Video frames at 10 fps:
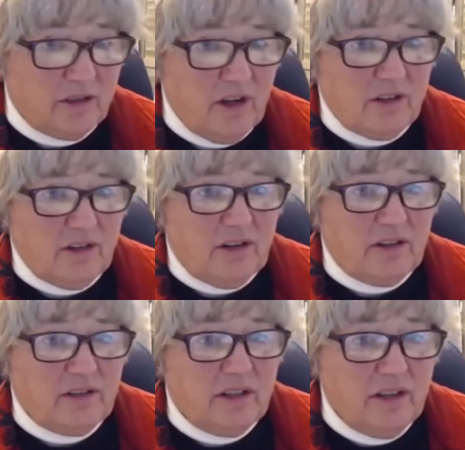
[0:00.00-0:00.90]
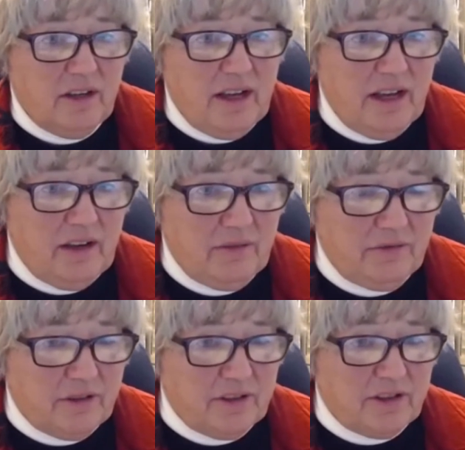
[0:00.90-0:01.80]
stockyards
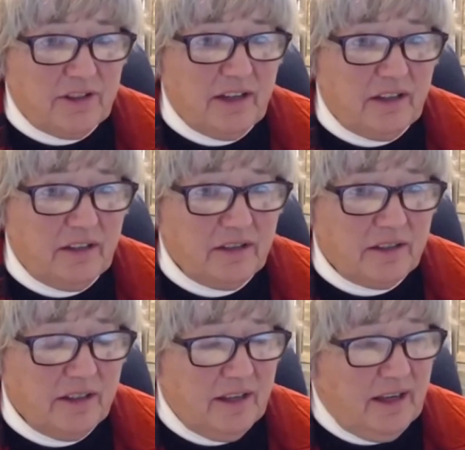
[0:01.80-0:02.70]
for the sales.